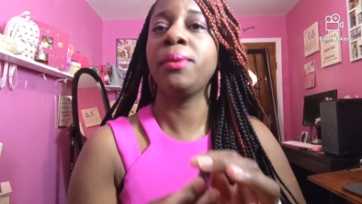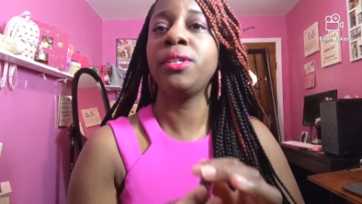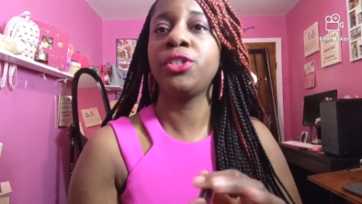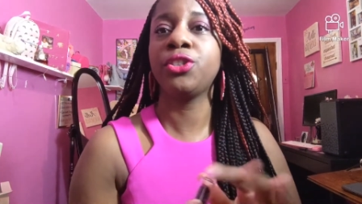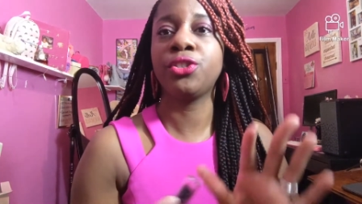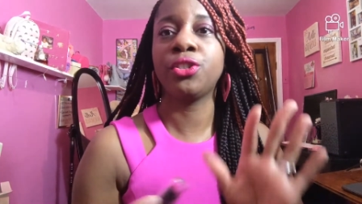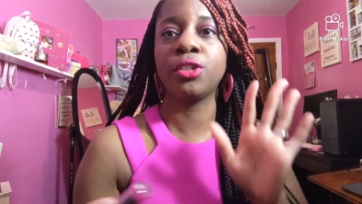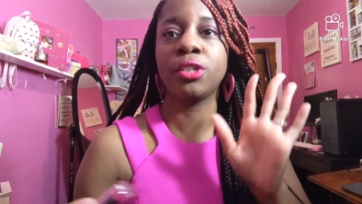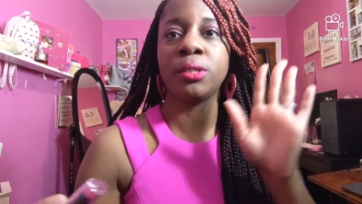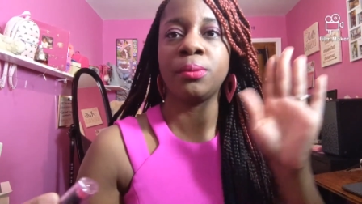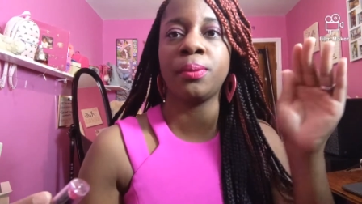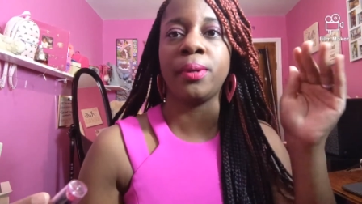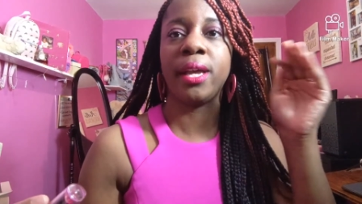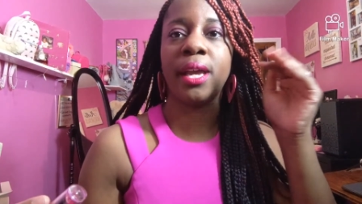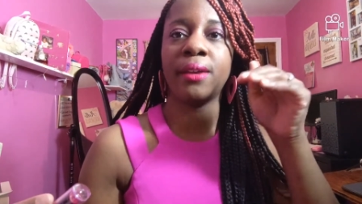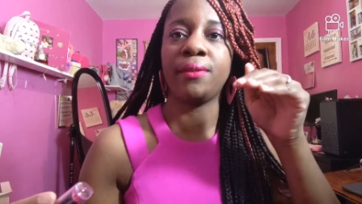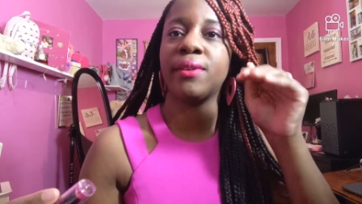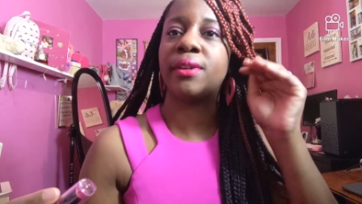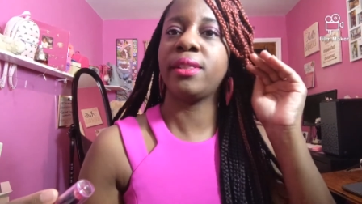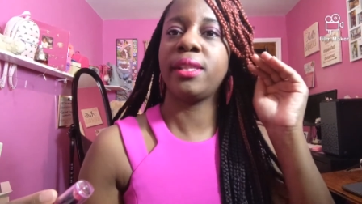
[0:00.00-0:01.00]
I'll be sure to
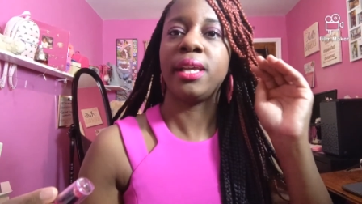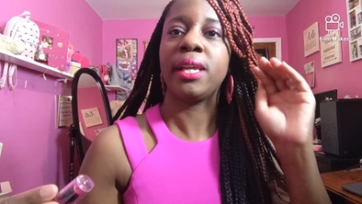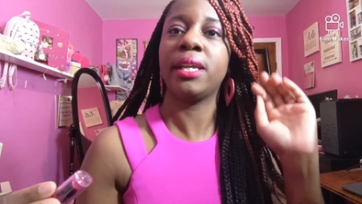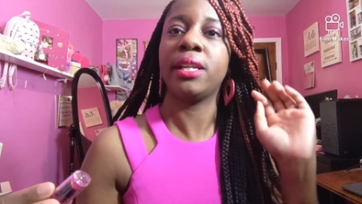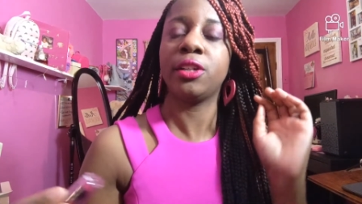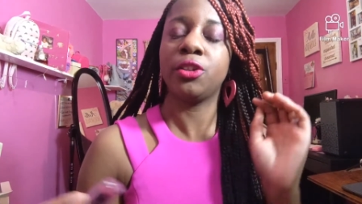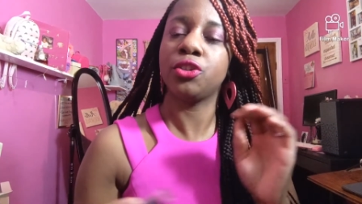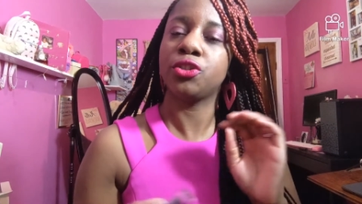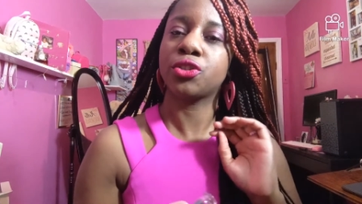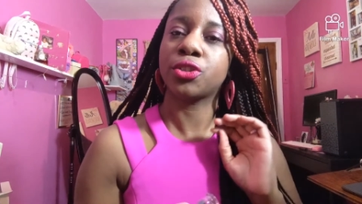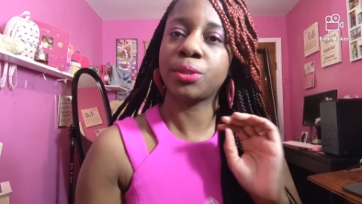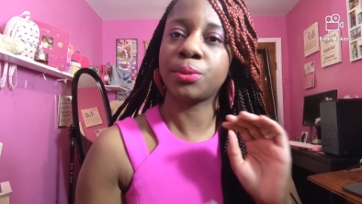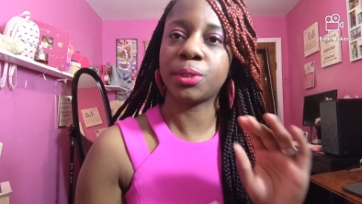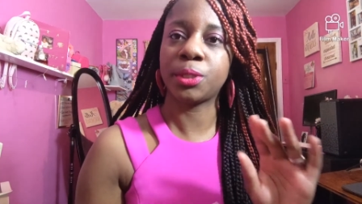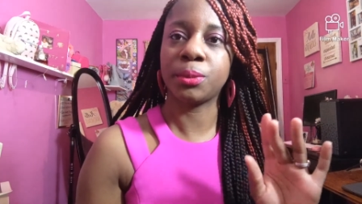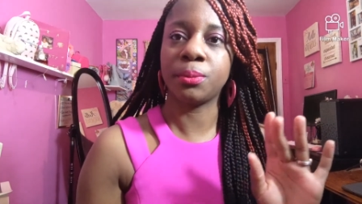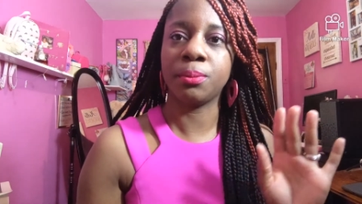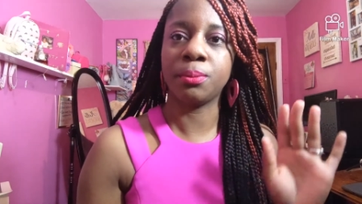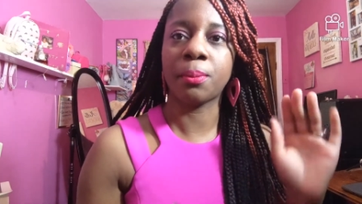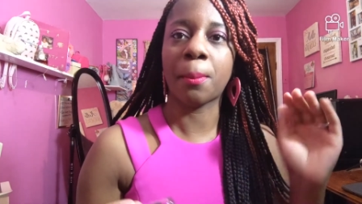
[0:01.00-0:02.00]
put everything in the
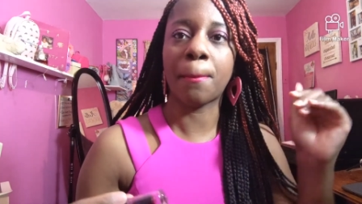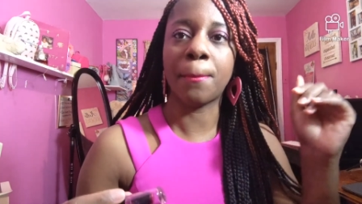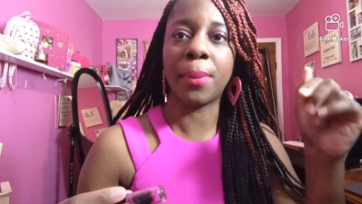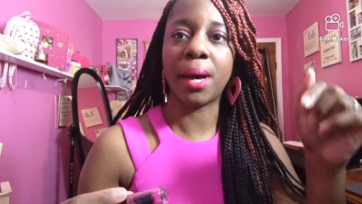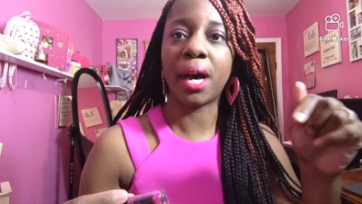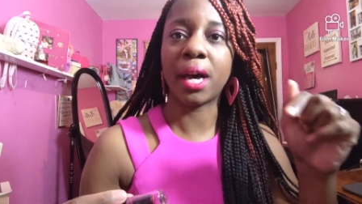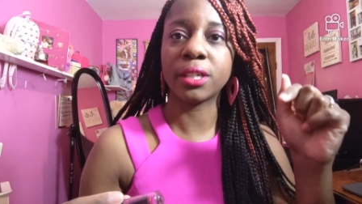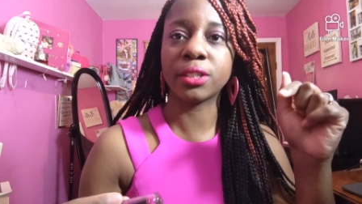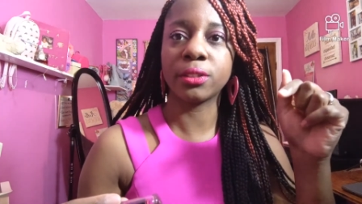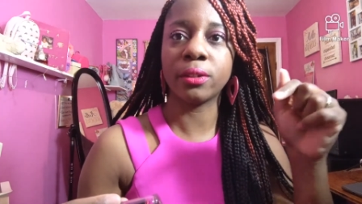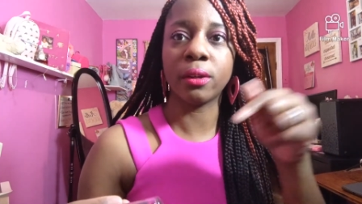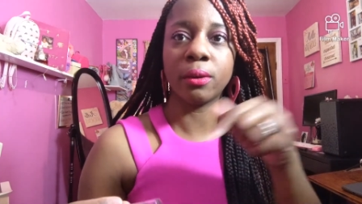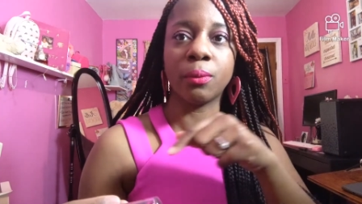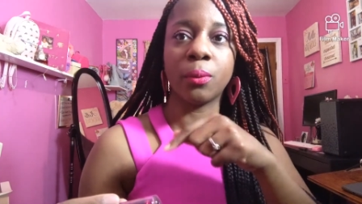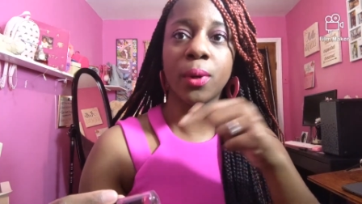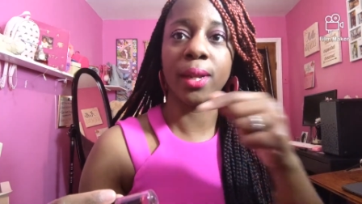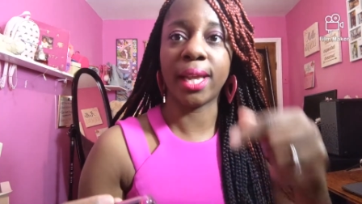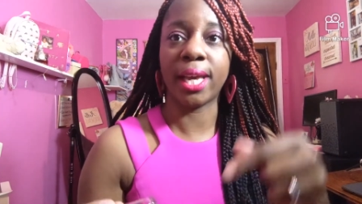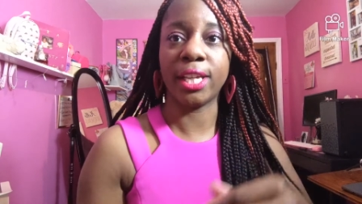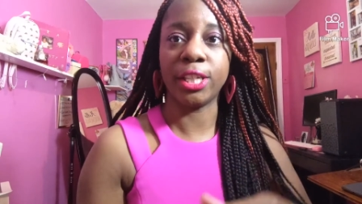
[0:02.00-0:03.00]
description box
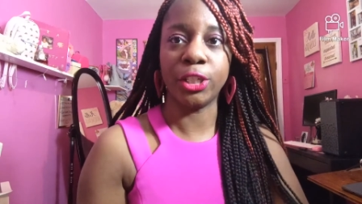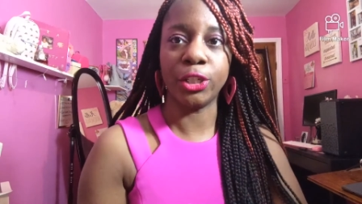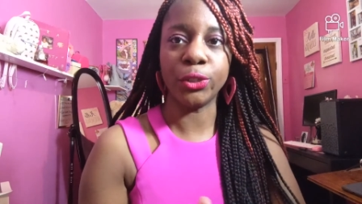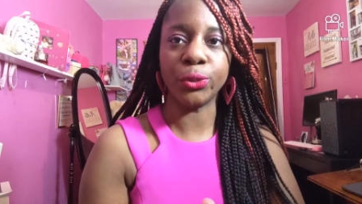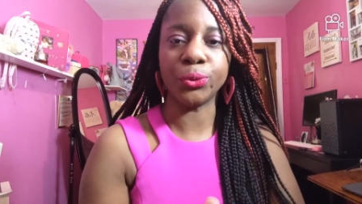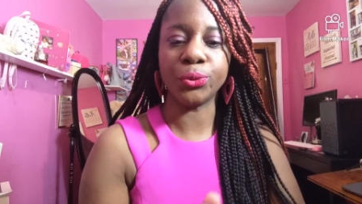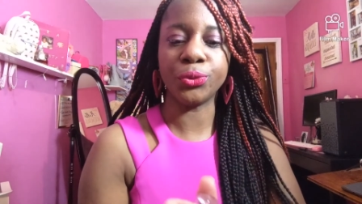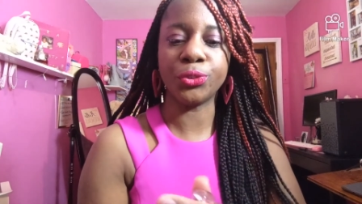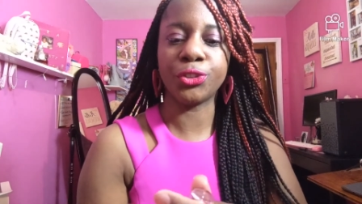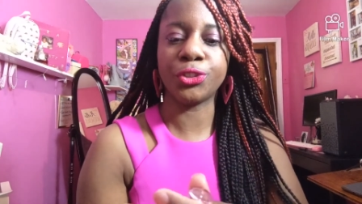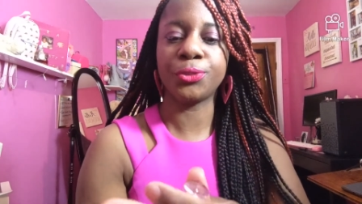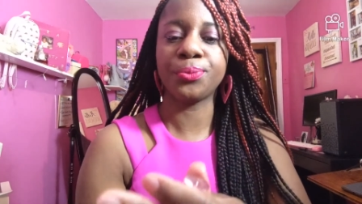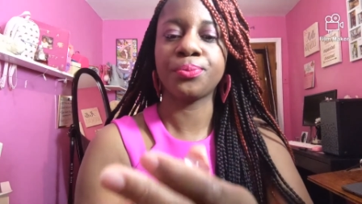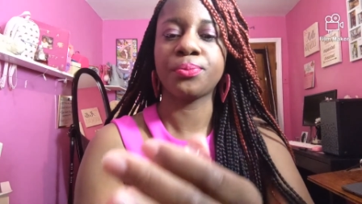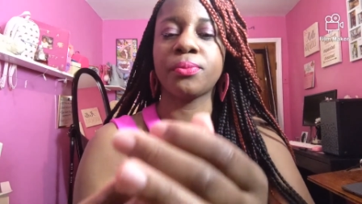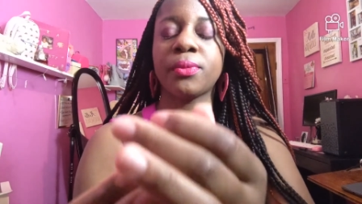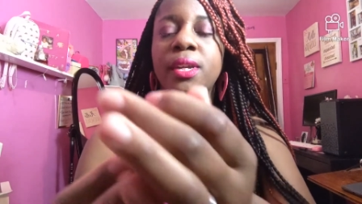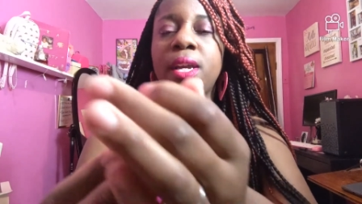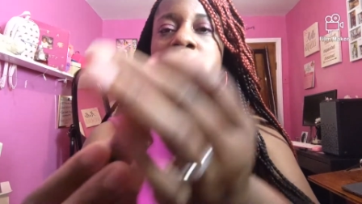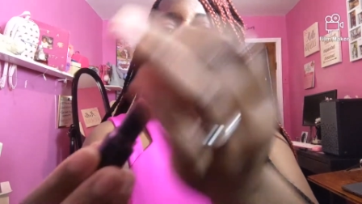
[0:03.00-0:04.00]
of what I
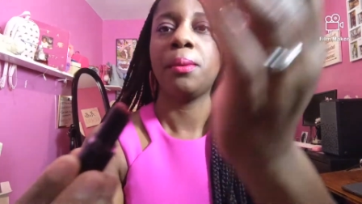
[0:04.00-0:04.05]
use.